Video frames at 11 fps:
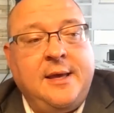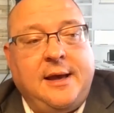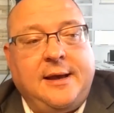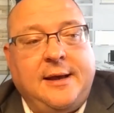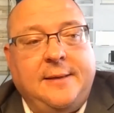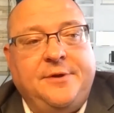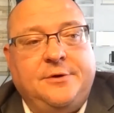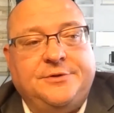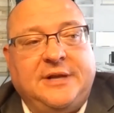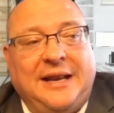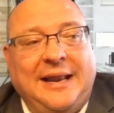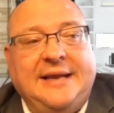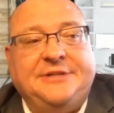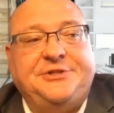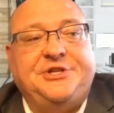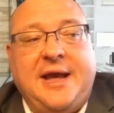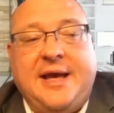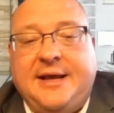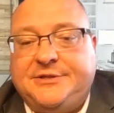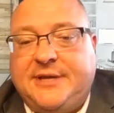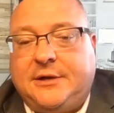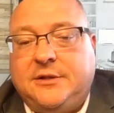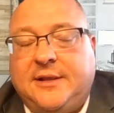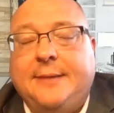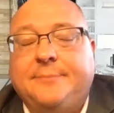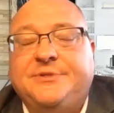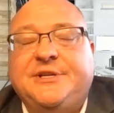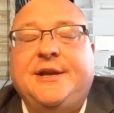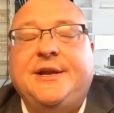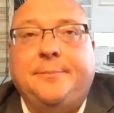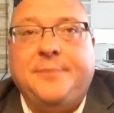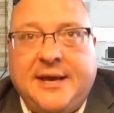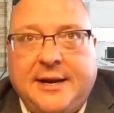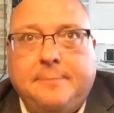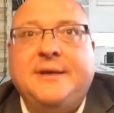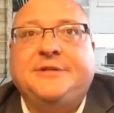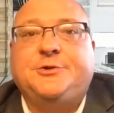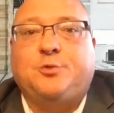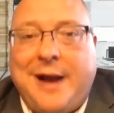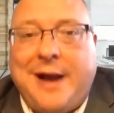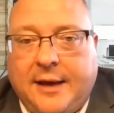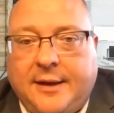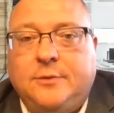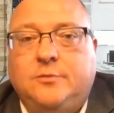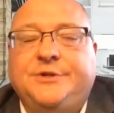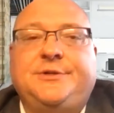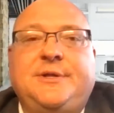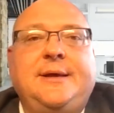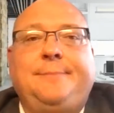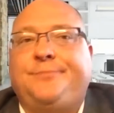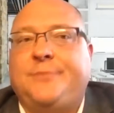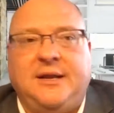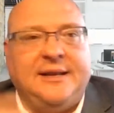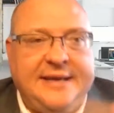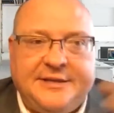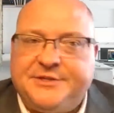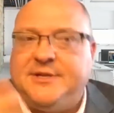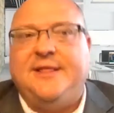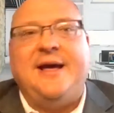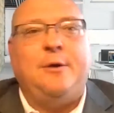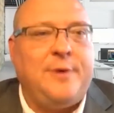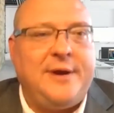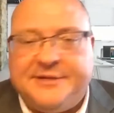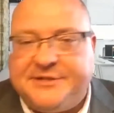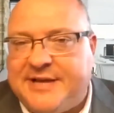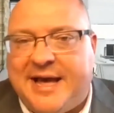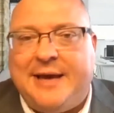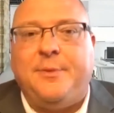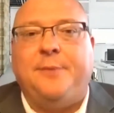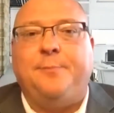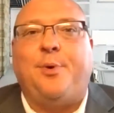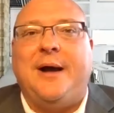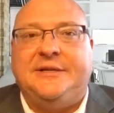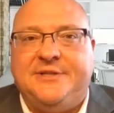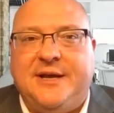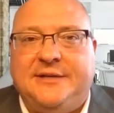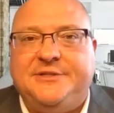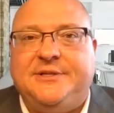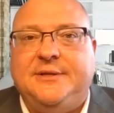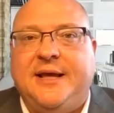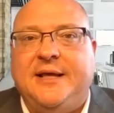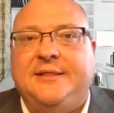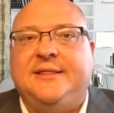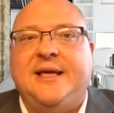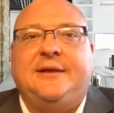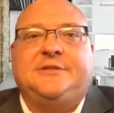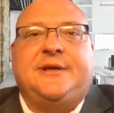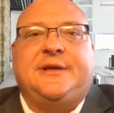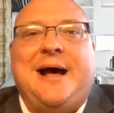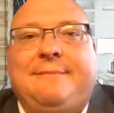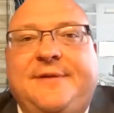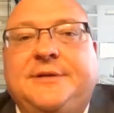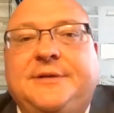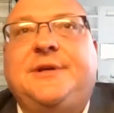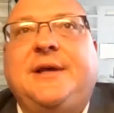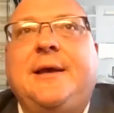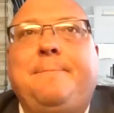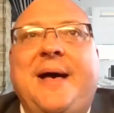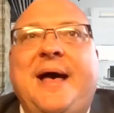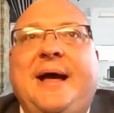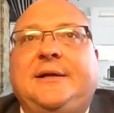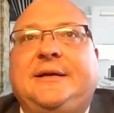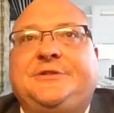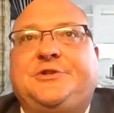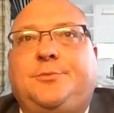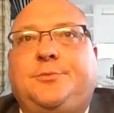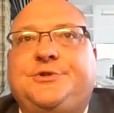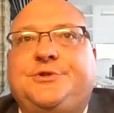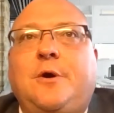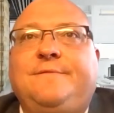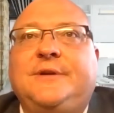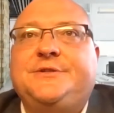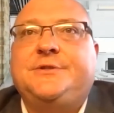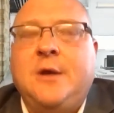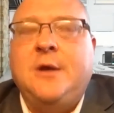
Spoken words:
there's less chance that claims end up getting misrouted, which then leads to that reassignment process and things that obviously impact customer service.